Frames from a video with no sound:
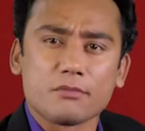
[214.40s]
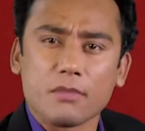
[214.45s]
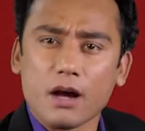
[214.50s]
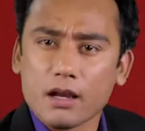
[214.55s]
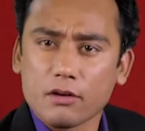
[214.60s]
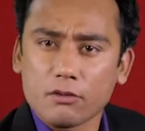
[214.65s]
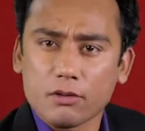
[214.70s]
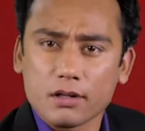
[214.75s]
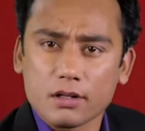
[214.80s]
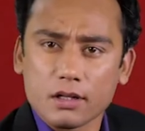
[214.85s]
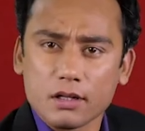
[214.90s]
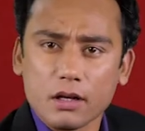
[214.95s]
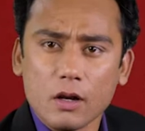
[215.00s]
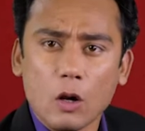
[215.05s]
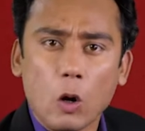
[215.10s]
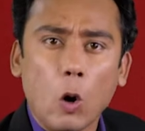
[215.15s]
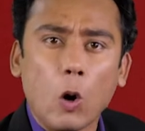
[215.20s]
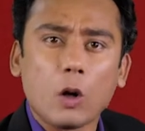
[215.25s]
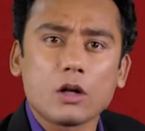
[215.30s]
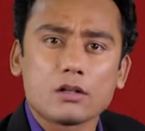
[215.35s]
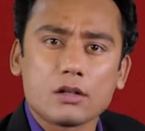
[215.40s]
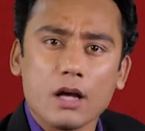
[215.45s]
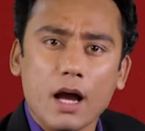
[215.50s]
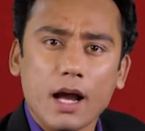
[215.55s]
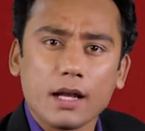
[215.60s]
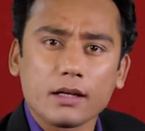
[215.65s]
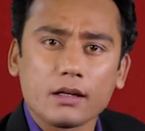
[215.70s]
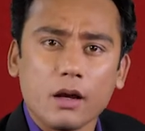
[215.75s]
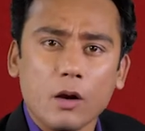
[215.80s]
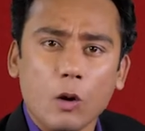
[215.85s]
migrated or
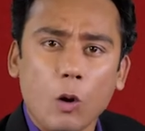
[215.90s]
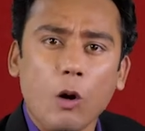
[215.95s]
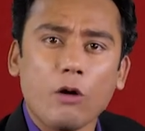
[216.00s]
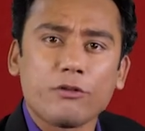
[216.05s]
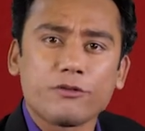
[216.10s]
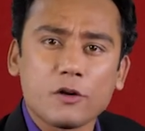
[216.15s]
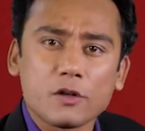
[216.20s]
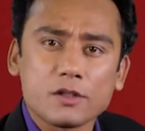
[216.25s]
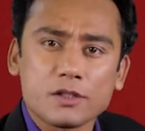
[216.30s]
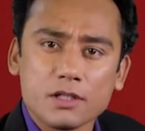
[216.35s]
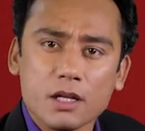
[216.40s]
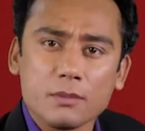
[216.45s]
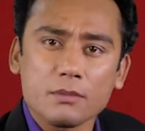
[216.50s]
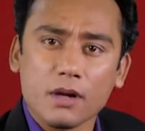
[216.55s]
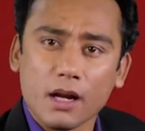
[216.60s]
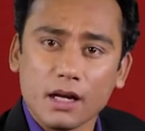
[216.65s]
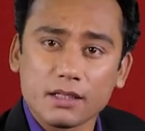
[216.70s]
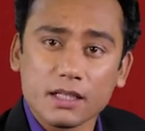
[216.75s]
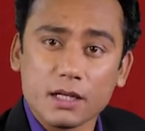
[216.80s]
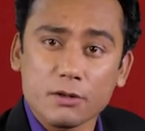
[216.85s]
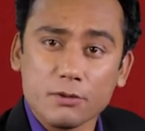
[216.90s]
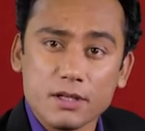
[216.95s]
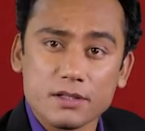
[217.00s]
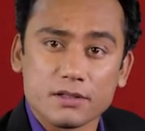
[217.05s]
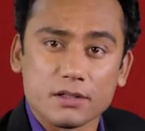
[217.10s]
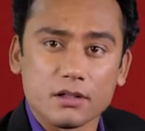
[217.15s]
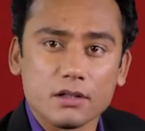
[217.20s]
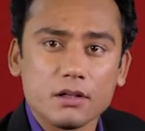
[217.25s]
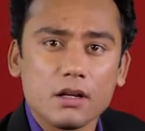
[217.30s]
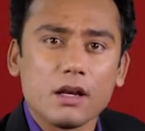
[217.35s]
died or for some other
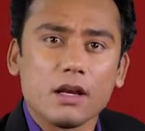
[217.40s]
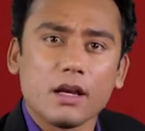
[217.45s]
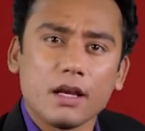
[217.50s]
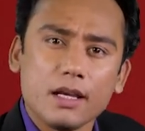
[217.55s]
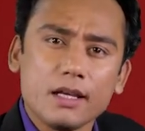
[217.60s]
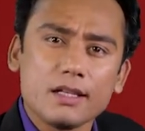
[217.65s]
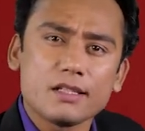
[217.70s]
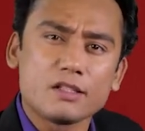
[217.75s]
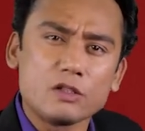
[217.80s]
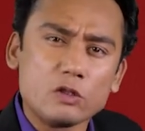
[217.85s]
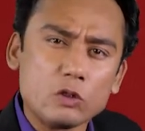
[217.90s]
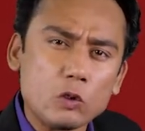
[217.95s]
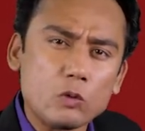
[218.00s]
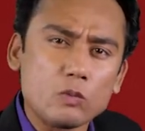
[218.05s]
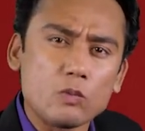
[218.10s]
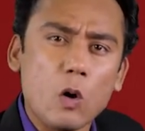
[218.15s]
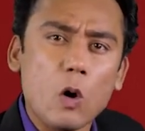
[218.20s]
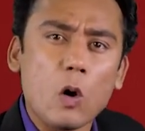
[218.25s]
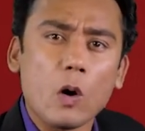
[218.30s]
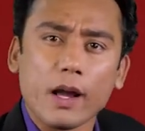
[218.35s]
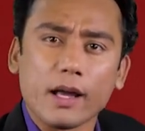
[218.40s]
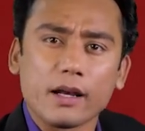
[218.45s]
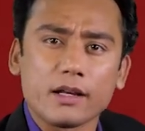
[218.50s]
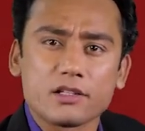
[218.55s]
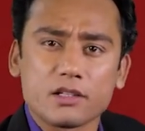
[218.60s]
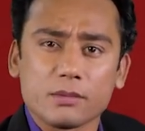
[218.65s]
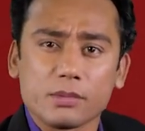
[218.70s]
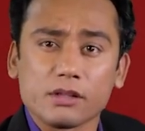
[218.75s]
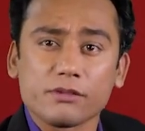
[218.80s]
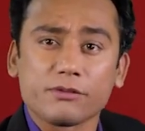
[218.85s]
reason he is no more
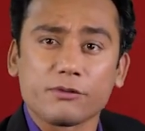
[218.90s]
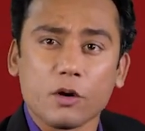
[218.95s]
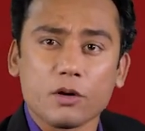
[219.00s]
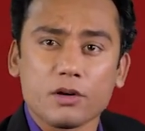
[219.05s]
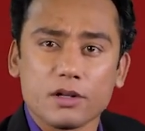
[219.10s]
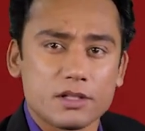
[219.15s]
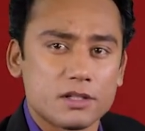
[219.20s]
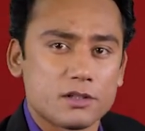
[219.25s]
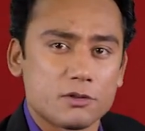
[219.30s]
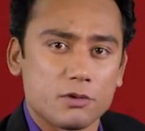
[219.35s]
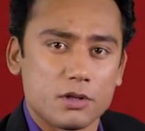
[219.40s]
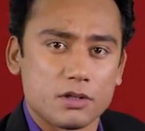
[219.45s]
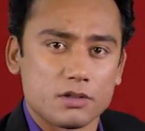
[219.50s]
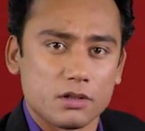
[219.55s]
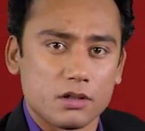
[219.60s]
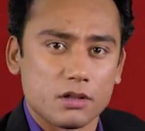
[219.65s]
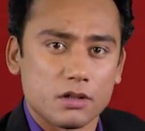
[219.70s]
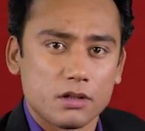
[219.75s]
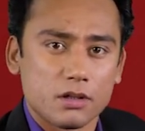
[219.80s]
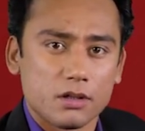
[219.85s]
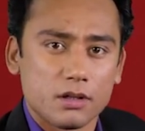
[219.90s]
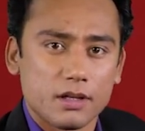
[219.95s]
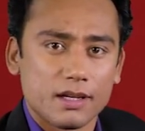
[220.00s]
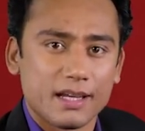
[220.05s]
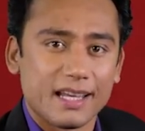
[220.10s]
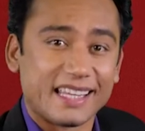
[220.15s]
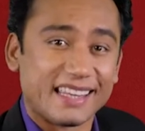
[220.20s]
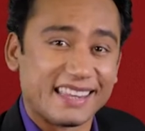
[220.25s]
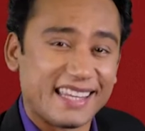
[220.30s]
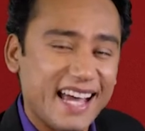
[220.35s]
eligible for registration.
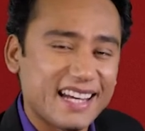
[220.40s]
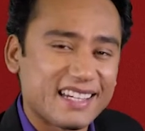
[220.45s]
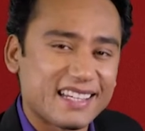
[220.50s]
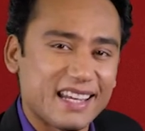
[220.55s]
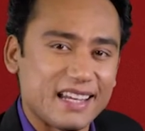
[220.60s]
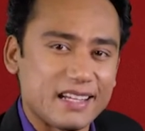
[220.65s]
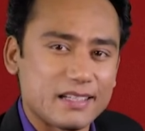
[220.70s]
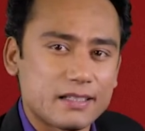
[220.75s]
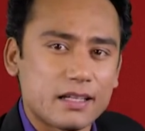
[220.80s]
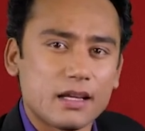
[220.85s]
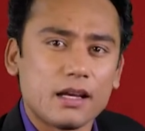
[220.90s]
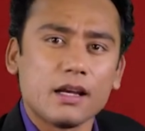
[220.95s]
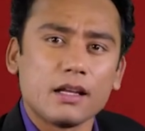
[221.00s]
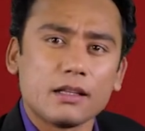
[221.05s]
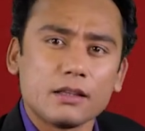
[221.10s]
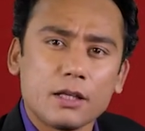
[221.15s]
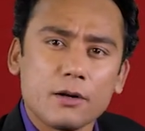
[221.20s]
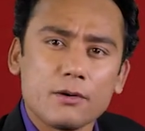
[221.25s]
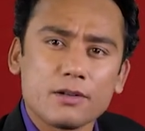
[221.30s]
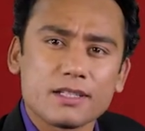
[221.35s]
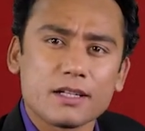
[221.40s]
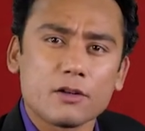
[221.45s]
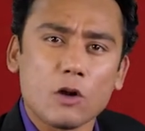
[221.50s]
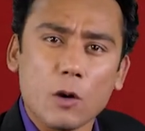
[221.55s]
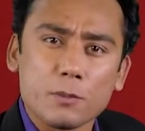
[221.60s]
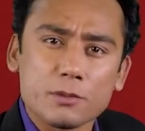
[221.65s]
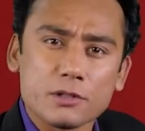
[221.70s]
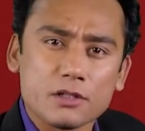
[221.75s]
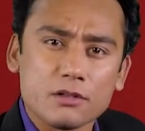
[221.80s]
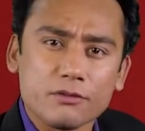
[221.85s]
In that case, there is an
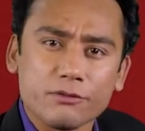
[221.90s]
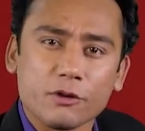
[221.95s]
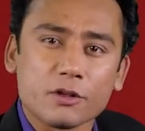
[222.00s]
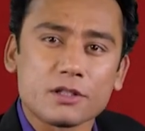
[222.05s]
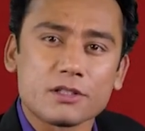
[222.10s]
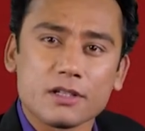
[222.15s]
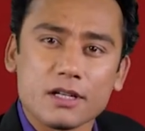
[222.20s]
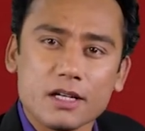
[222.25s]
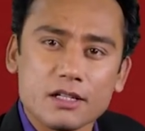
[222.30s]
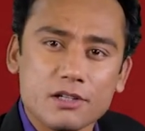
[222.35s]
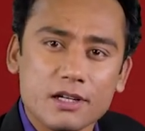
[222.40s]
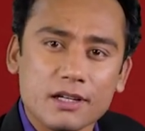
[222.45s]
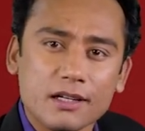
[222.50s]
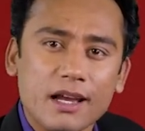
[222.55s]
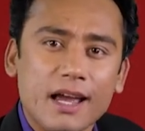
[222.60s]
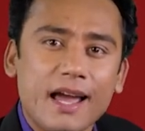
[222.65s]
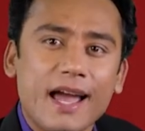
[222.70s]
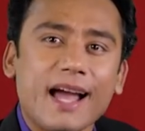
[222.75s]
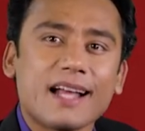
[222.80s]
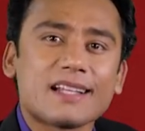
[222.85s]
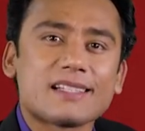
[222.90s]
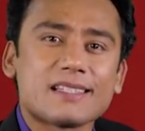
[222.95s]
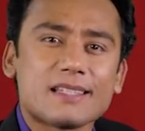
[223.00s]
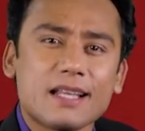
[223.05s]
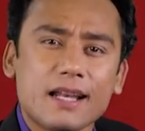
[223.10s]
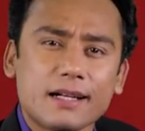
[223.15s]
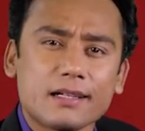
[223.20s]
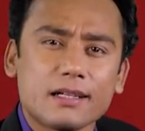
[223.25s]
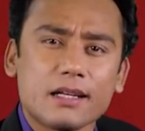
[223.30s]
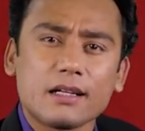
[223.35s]
option for searching and
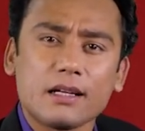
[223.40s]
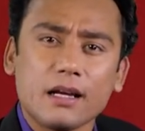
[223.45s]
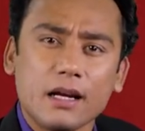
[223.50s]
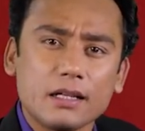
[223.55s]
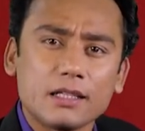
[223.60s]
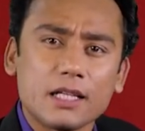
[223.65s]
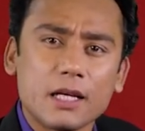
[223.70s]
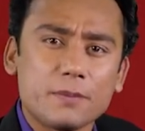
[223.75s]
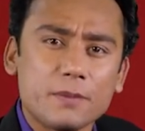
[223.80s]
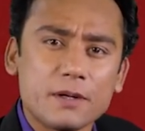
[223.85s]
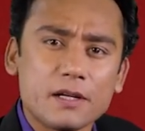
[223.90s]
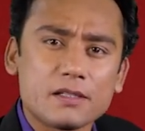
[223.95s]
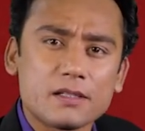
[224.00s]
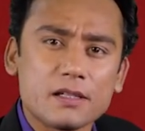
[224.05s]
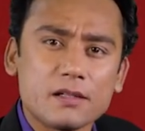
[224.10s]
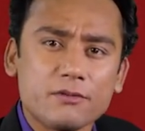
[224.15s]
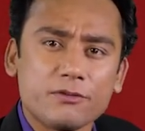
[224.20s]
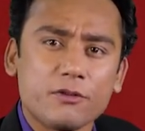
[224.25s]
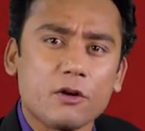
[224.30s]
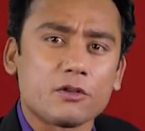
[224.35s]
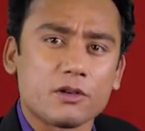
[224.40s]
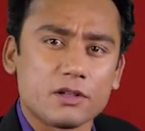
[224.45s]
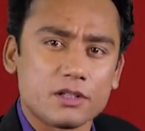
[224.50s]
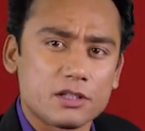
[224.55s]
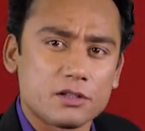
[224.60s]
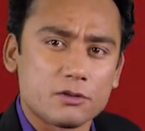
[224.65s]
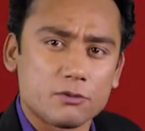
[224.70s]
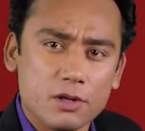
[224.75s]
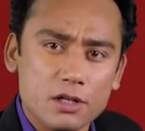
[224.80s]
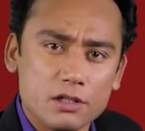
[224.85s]
selecting other person for
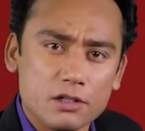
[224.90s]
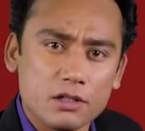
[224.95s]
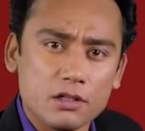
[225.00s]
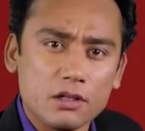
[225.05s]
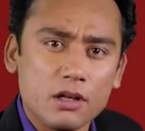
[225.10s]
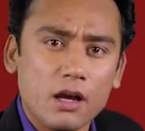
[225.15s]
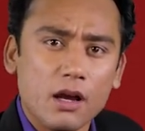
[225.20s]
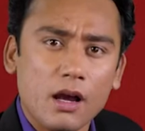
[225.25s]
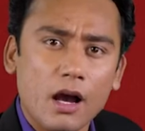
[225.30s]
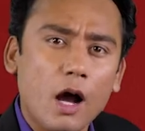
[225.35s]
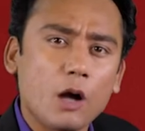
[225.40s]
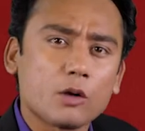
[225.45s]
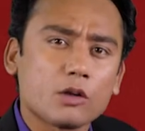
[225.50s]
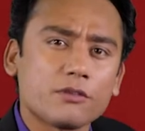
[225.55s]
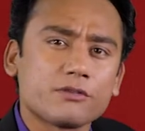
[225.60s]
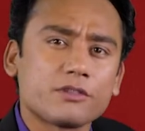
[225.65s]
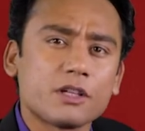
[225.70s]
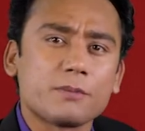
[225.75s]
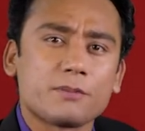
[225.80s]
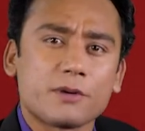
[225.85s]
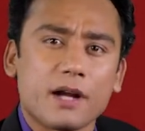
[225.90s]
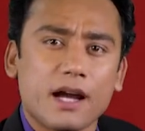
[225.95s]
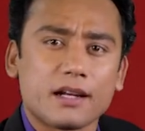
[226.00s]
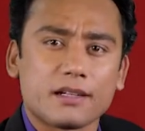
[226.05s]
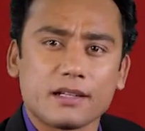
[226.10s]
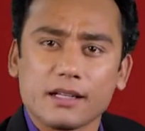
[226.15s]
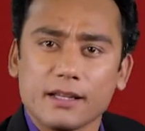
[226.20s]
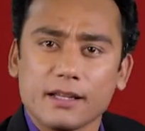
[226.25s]
registration out of the priority